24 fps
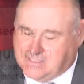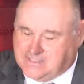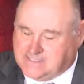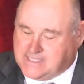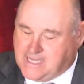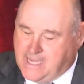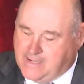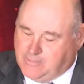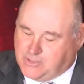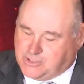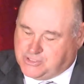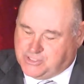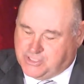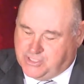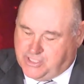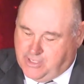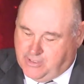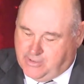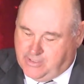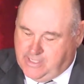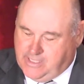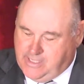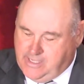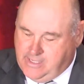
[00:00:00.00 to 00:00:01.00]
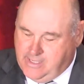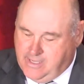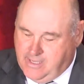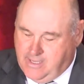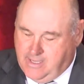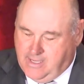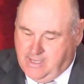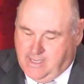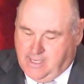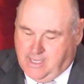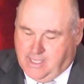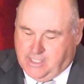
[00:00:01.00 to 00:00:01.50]
Cybersecurity.
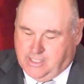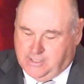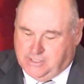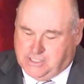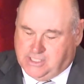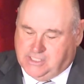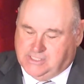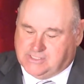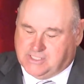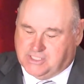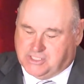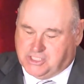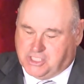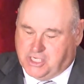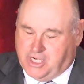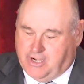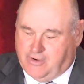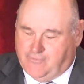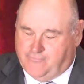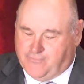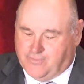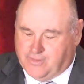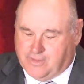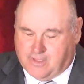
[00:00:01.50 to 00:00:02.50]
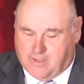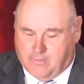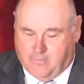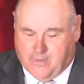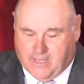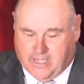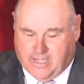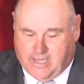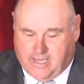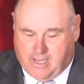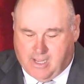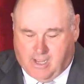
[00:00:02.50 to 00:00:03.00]
She's the chair for the
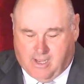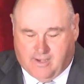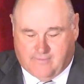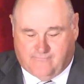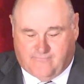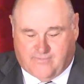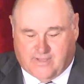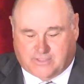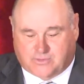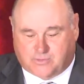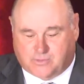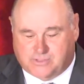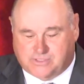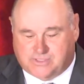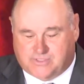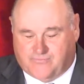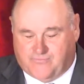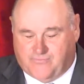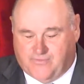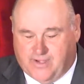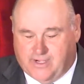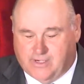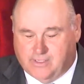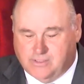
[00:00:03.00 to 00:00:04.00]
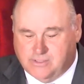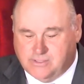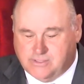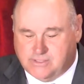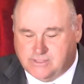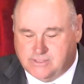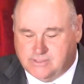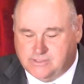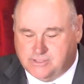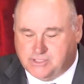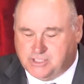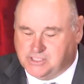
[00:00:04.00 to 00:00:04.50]
Committee on Veterans
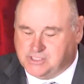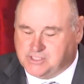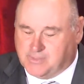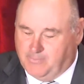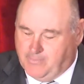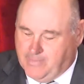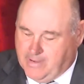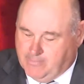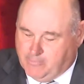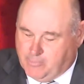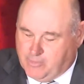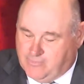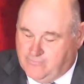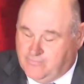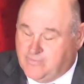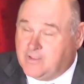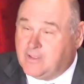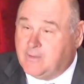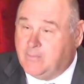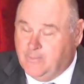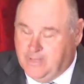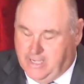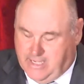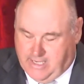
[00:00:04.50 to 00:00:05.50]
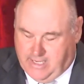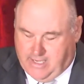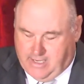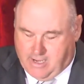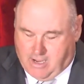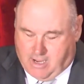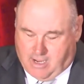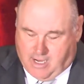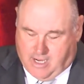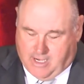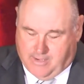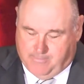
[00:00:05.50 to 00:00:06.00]
Affairs. She's a member of the Committee
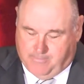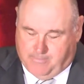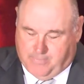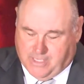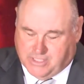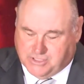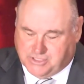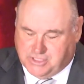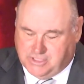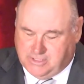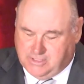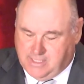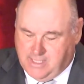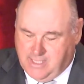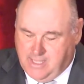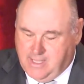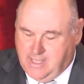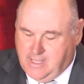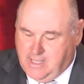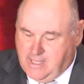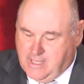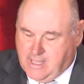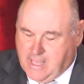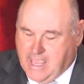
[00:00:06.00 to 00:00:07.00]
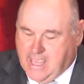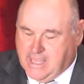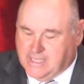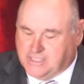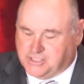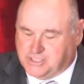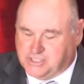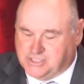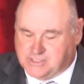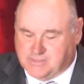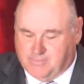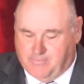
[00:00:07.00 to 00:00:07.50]
on Budget,
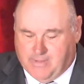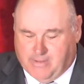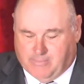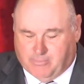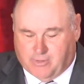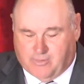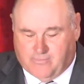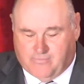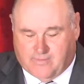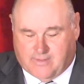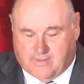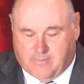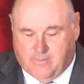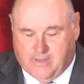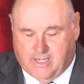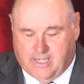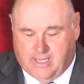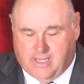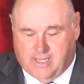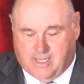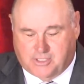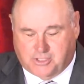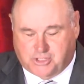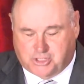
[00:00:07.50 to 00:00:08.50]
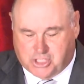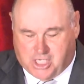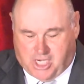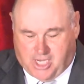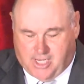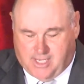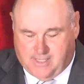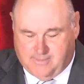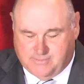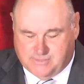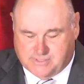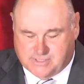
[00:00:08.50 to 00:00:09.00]
and she's a member of the Committee on
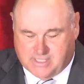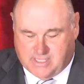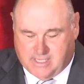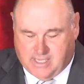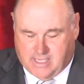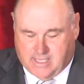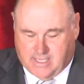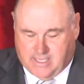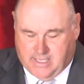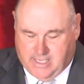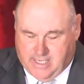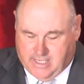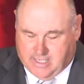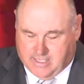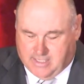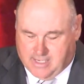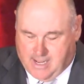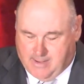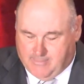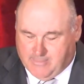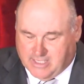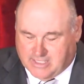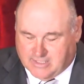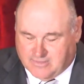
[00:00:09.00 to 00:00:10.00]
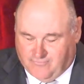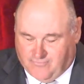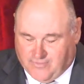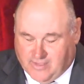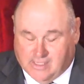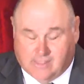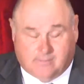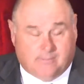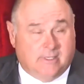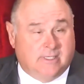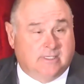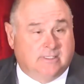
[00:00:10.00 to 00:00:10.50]
Jobs, Economic
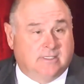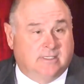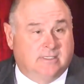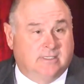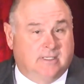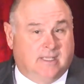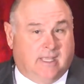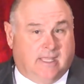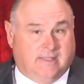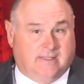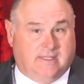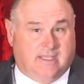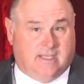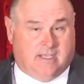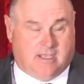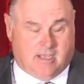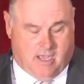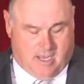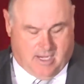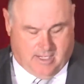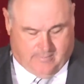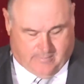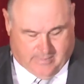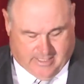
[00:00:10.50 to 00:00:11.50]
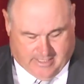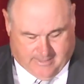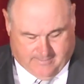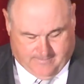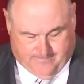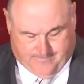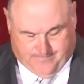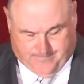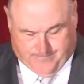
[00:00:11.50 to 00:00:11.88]
Development, and the Economy.